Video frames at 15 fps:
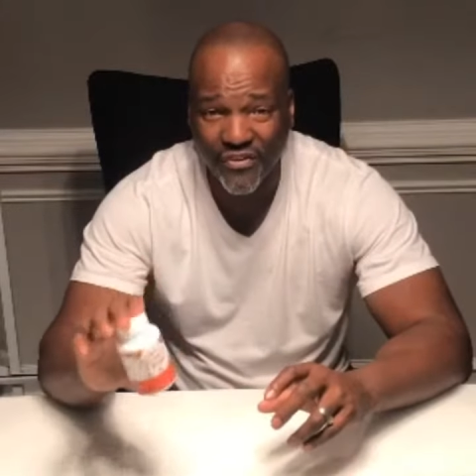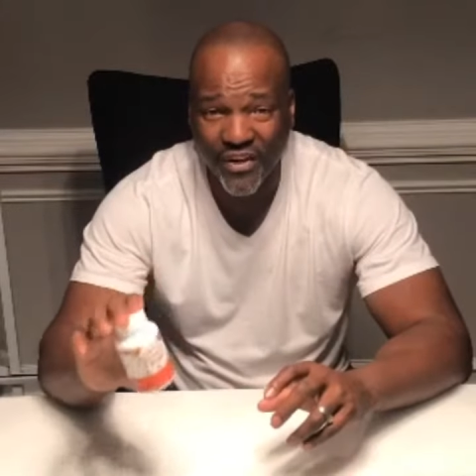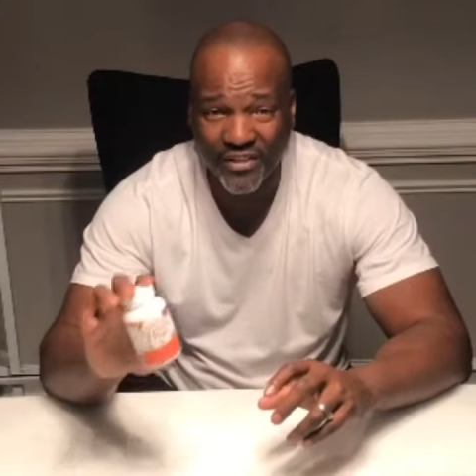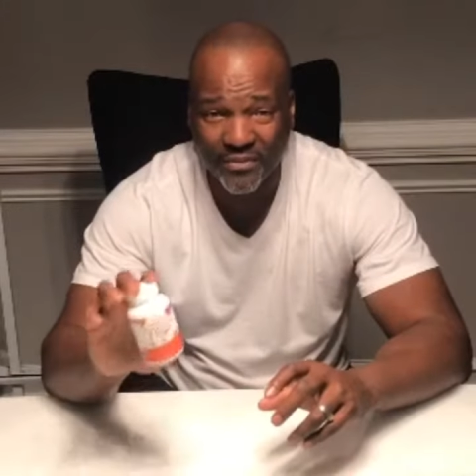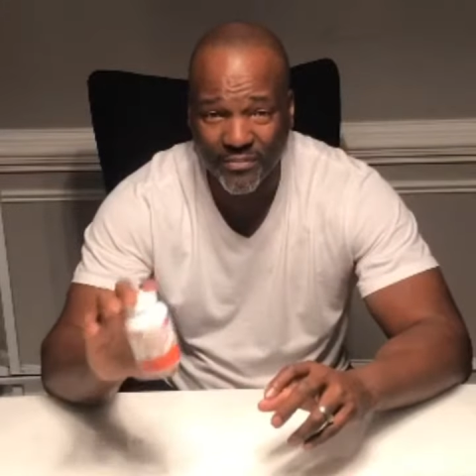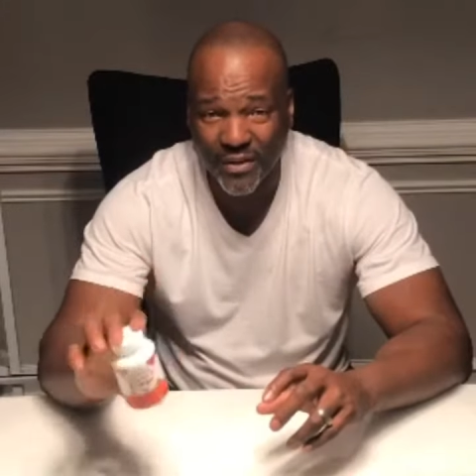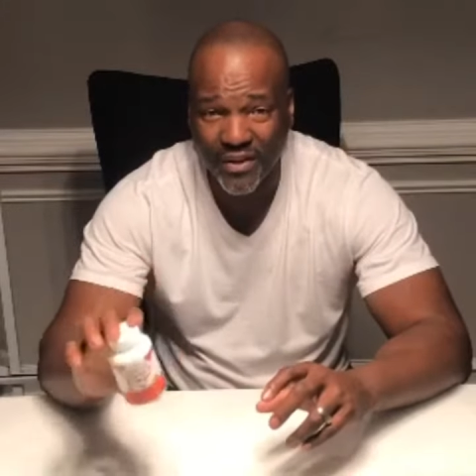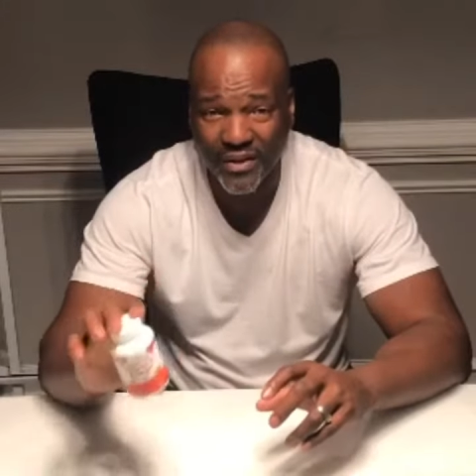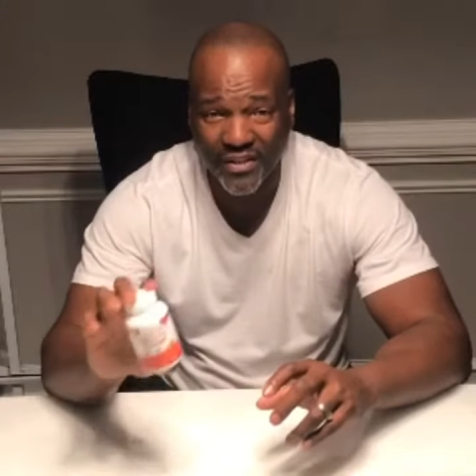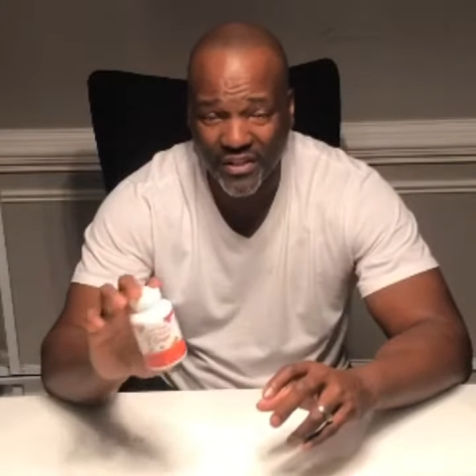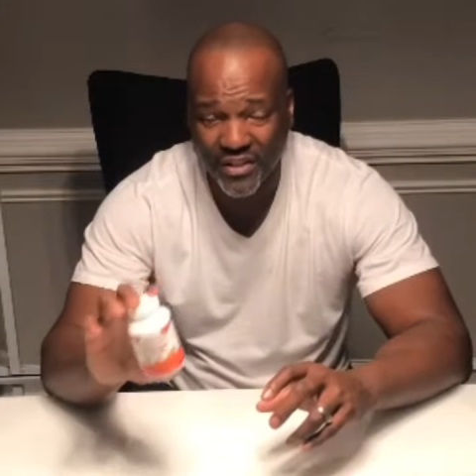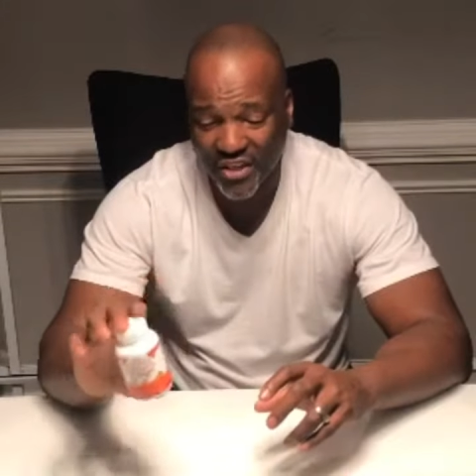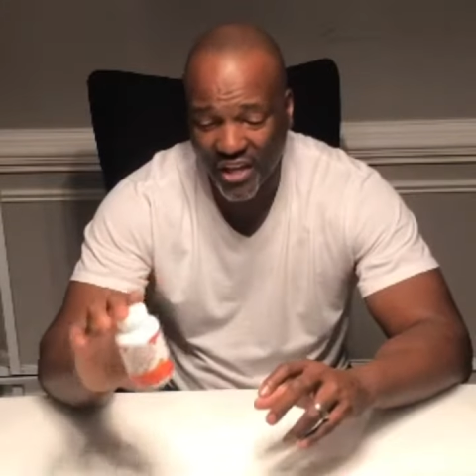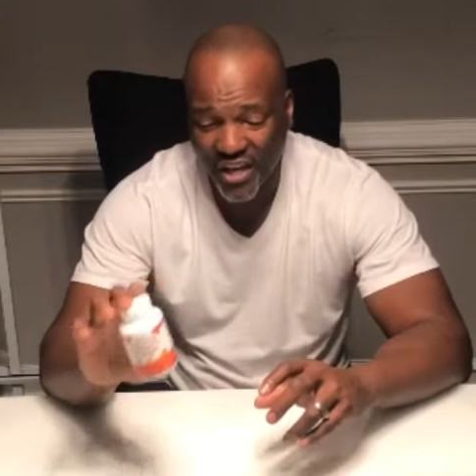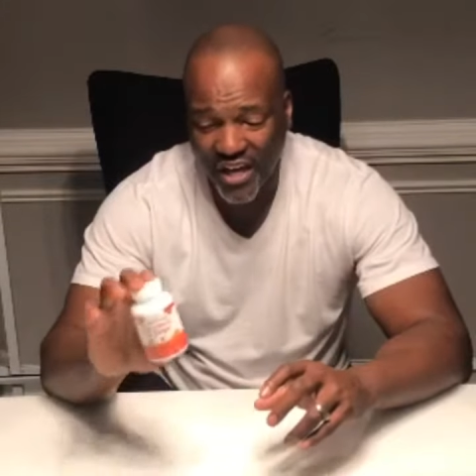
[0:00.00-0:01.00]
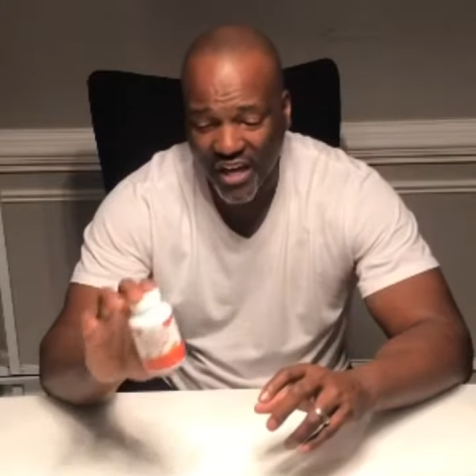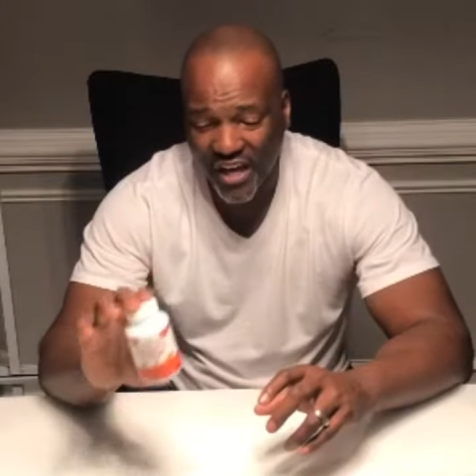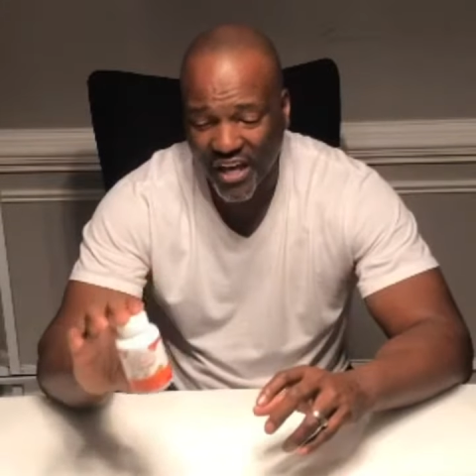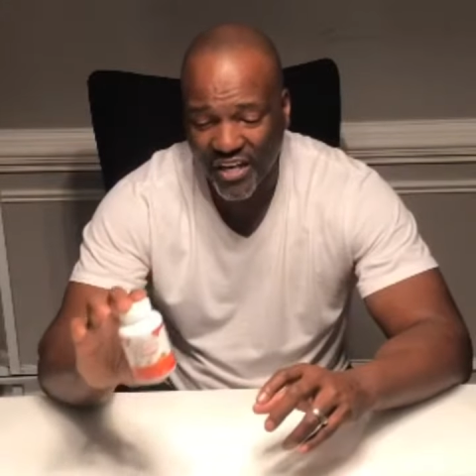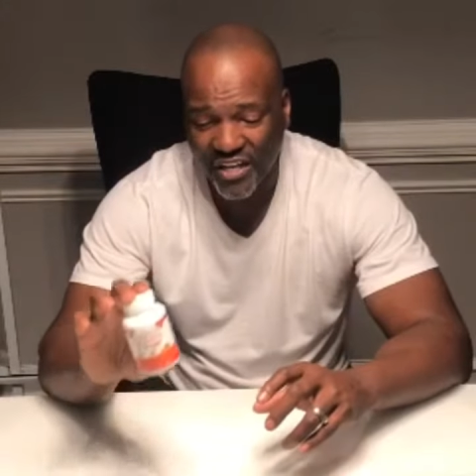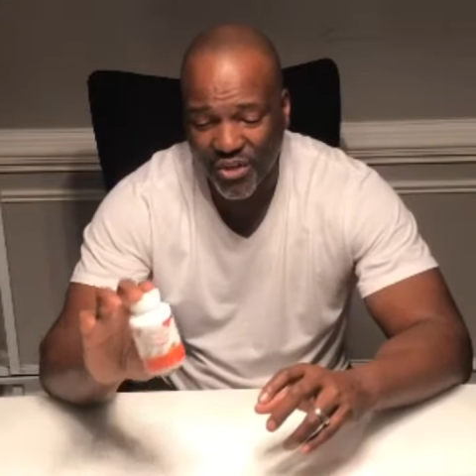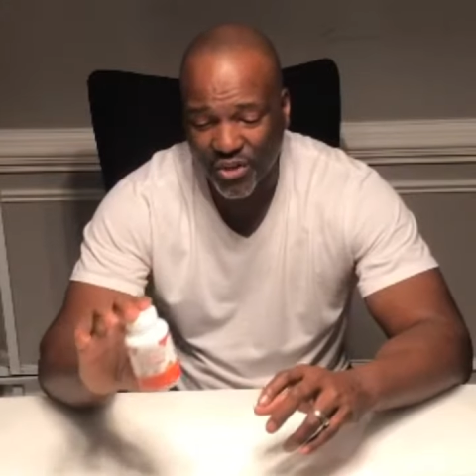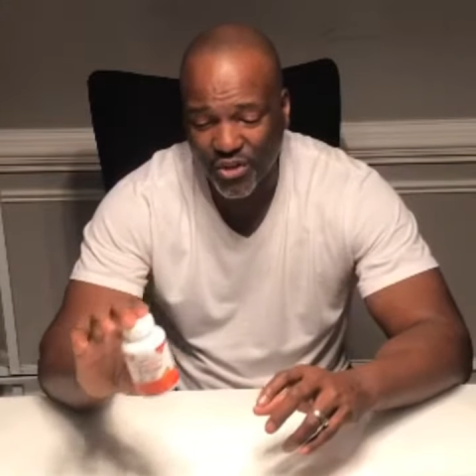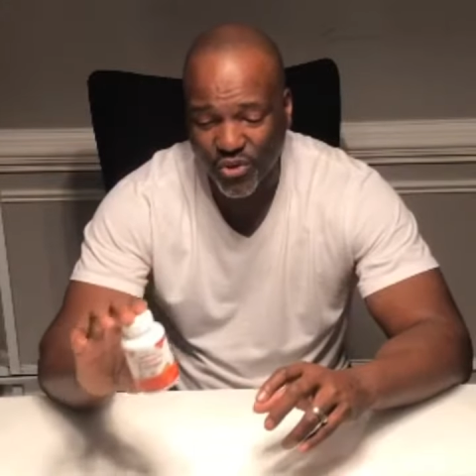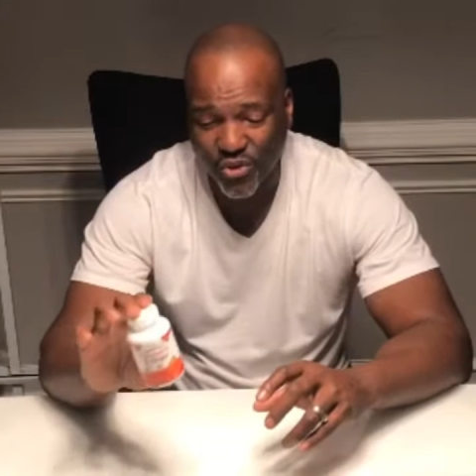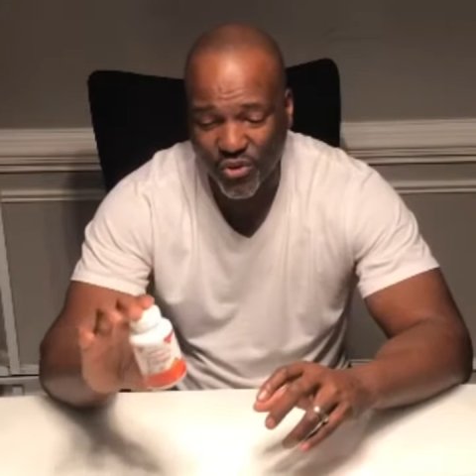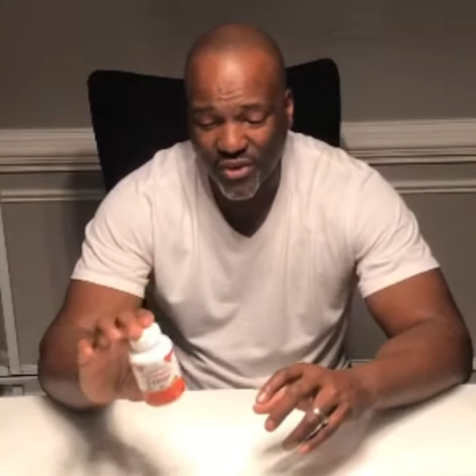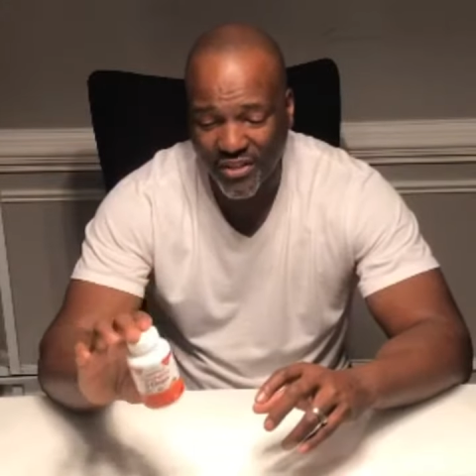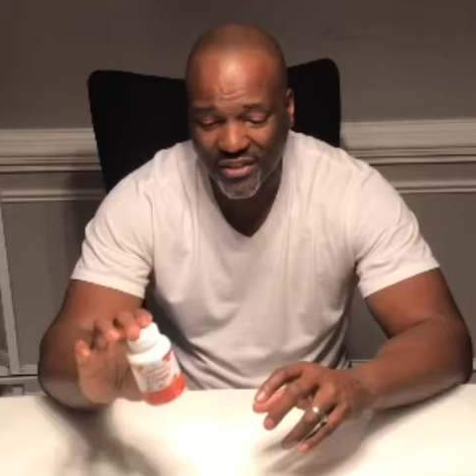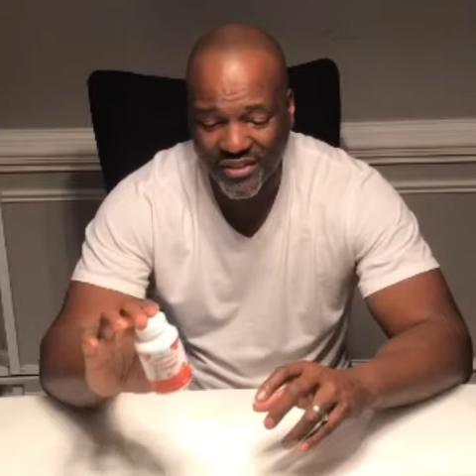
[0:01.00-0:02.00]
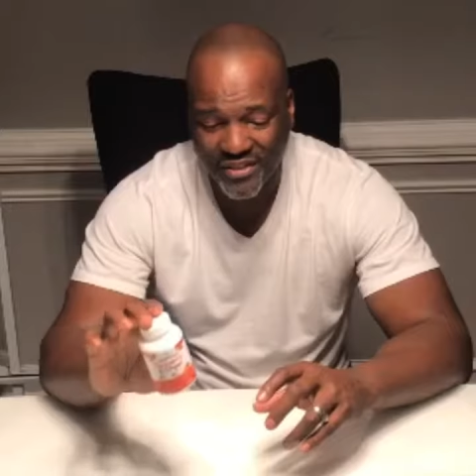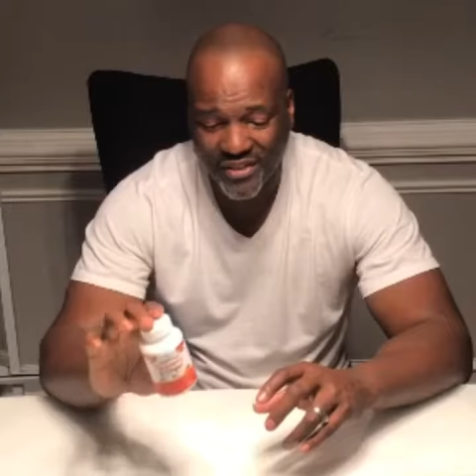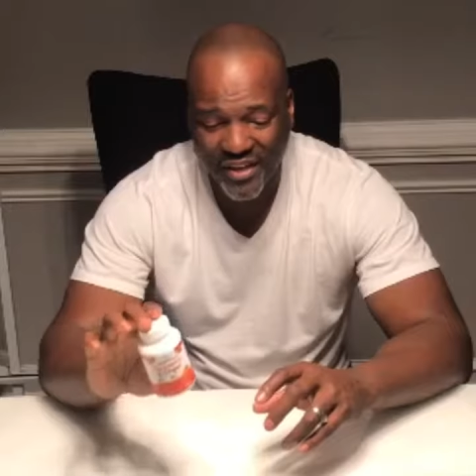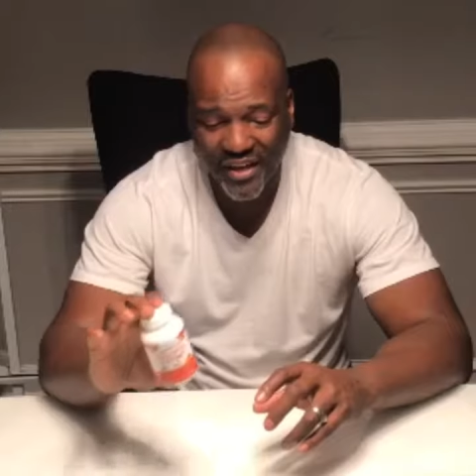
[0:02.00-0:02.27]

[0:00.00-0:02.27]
flexibility and your joints